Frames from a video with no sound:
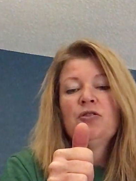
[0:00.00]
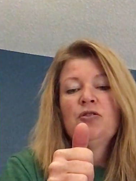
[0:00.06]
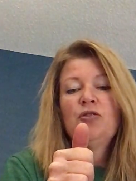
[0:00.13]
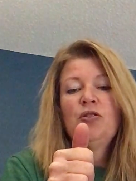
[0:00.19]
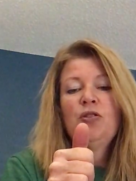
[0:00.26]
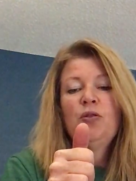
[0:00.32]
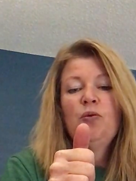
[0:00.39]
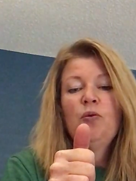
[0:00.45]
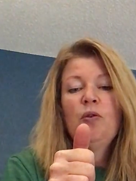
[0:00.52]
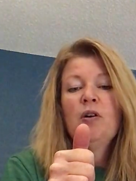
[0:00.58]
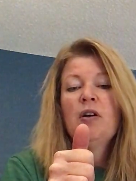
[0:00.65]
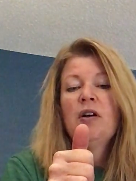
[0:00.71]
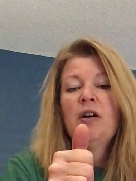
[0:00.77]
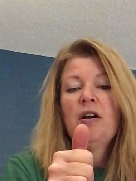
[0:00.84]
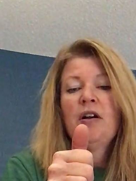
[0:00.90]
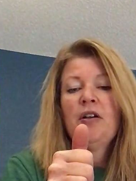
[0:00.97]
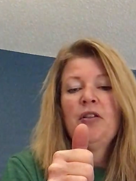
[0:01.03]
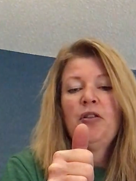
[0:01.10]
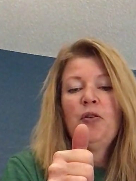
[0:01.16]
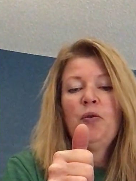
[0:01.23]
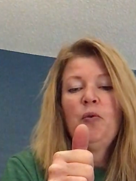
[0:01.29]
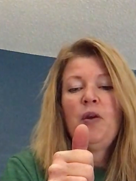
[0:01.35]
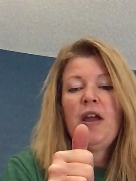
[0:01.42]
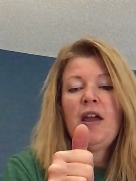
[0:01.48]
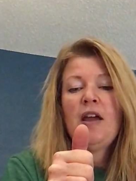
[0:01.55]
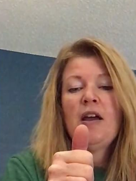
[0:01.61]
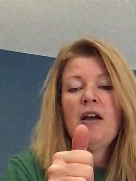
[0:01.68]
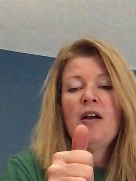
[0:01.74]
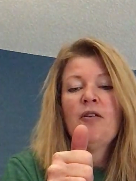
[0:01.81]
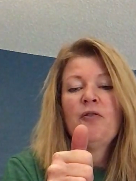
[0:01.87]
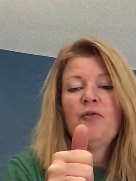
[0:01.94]
2, 3,
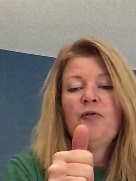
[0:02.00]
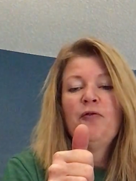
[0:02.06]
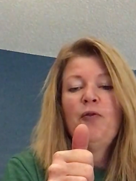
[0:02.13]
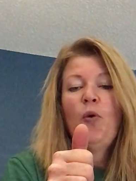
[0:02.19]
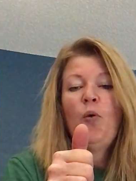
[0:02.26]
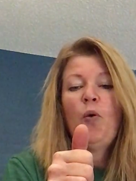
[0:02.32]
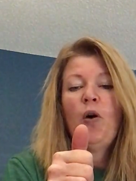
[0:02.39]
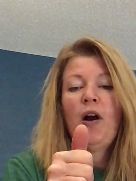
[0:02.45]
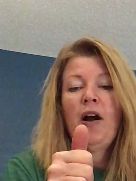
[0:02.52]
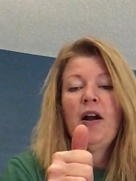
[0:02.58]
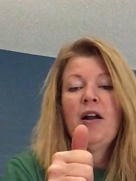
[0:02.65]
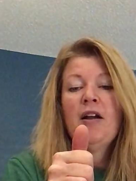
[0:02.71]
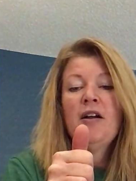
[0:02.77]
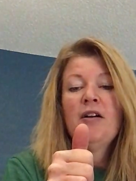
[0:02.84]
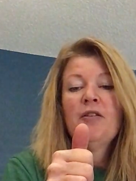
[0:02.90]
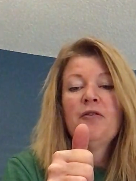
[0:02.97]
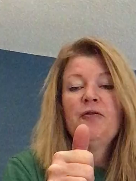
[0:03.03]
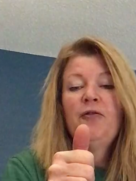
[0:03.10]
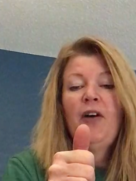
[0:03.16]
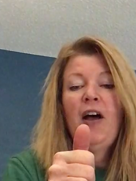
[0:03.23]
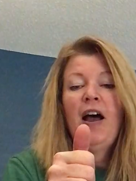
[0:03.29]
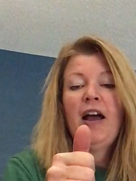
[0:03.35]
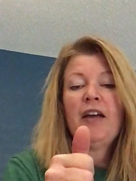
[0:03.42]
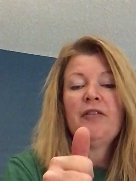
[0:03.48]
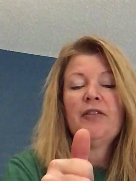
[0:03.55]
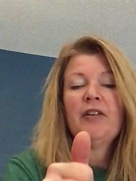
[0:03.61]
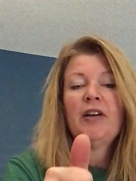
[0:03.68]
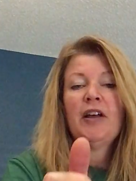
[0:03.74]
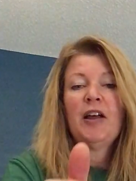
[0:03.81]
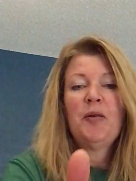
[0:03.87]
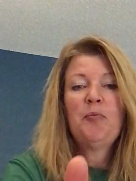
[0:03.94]
4, 5,
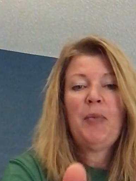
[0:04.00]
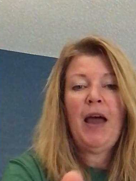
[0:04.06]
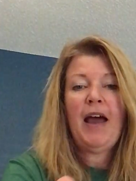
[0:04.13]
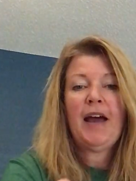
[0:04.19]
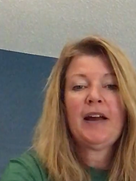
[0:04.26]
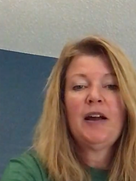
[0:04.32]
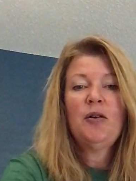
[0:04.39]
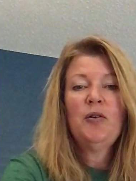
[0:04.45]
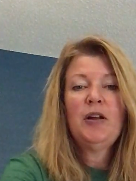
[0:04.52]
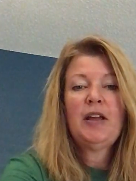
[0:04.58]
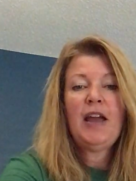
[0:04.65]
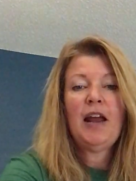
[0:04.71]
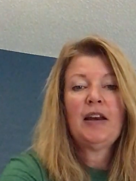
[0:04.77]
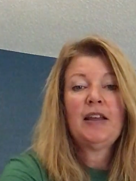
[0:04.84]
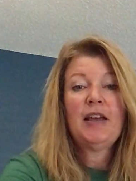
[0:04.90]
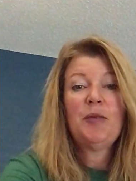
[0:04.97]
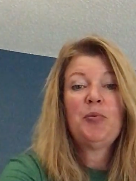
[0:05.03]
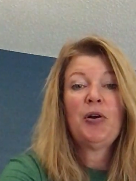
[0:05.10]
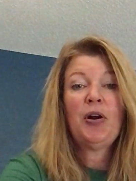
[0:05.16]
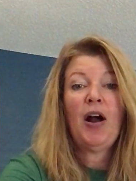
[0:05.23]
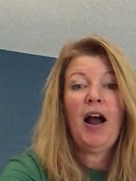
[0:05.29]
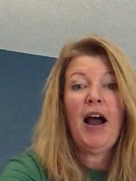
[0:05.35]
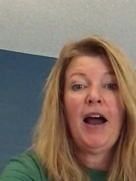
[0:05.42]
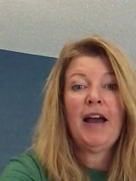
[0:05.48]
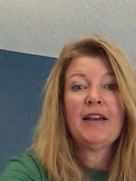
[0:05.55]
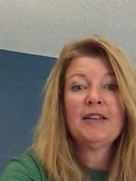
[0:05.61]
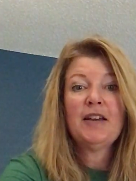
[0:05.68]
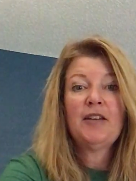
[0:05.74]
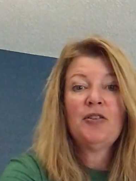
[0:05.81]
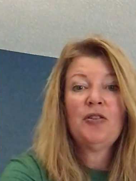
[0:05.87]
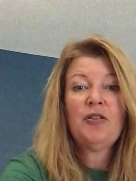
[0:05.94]
and back out again. Keep your eyes
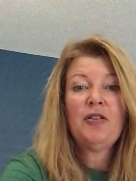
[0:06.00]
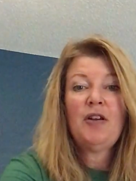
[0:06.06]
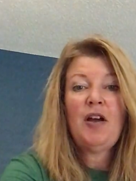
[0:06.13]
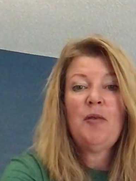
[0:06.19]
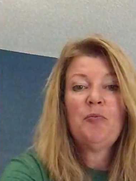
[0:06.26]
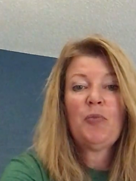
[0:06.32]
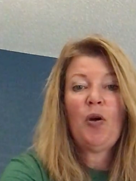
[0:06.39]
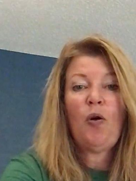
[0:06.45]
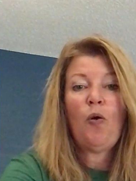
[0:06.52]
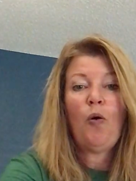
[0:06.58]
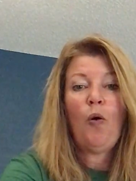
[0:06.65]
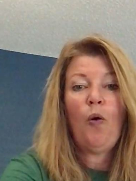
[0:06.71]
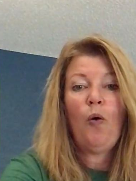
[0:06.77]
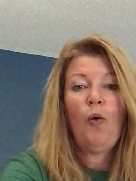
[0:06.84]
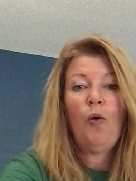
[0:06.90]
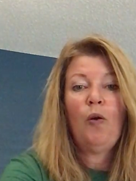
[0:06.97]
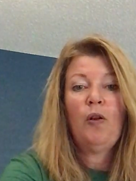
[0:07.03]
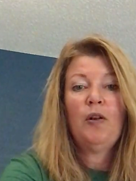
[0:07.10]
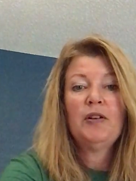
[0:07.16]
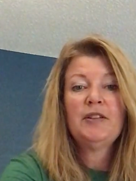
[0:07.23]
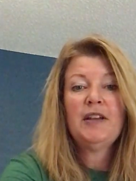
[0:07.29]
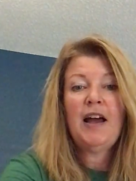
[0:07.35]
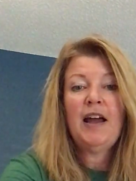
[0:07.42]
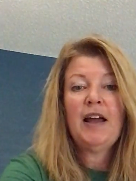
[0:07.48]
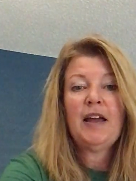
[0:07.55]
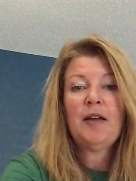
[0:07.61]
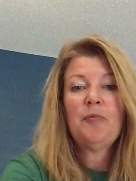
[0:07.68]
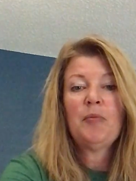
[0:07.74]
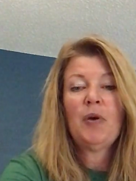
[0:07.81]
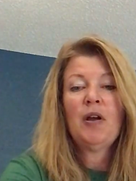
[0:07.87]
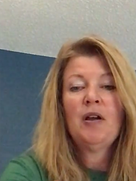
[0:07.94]
on your thumb the whole
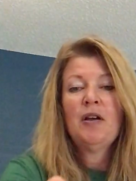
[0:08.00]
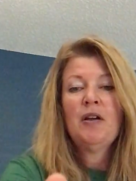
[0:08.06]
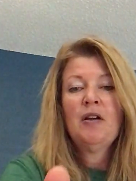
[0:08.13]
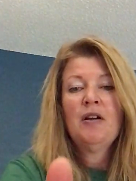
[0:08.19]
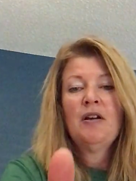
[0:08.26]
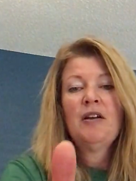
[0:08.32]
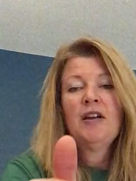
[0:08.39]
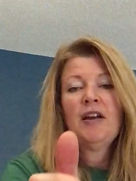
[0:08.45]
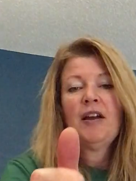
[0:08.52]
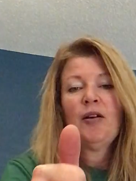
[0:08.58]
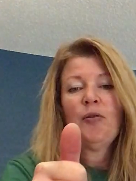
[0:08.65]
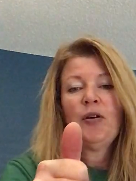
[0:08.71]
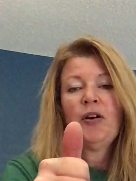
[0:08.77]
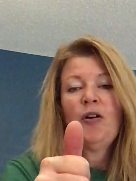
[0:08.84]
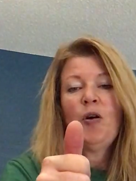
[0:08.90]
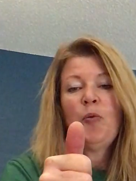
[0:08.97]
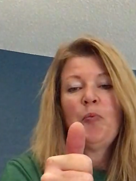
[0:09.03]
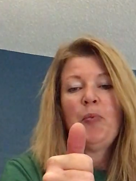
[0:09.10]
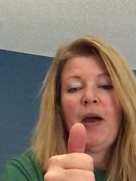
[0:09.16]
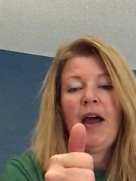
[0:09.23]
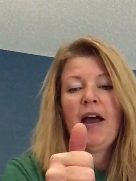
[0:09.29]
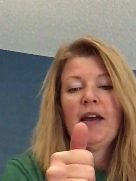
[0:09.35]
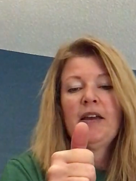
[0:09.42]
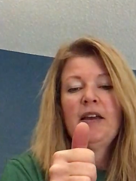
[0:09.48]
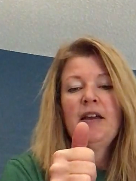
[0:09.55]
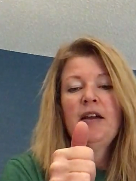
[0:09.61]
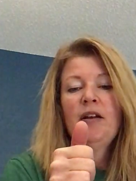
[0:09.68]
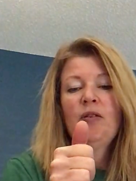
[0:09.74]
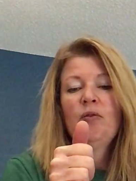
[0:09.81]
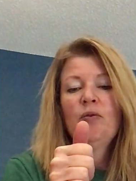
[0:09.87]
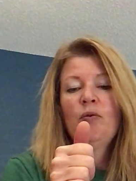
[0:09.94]
time. Here we go, back
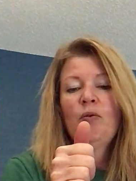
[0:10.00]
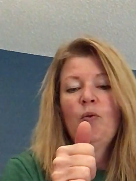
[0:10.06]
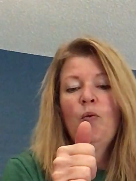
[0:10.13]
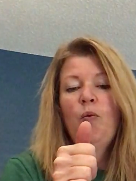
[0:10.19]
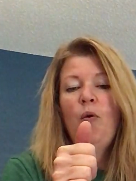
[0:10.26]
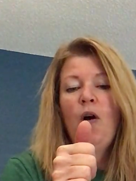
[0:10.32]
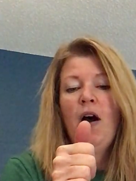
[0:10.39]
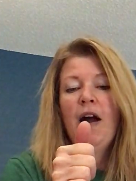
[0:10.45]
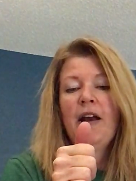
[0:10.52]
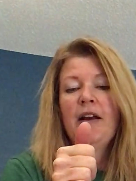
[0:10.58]
in. 1,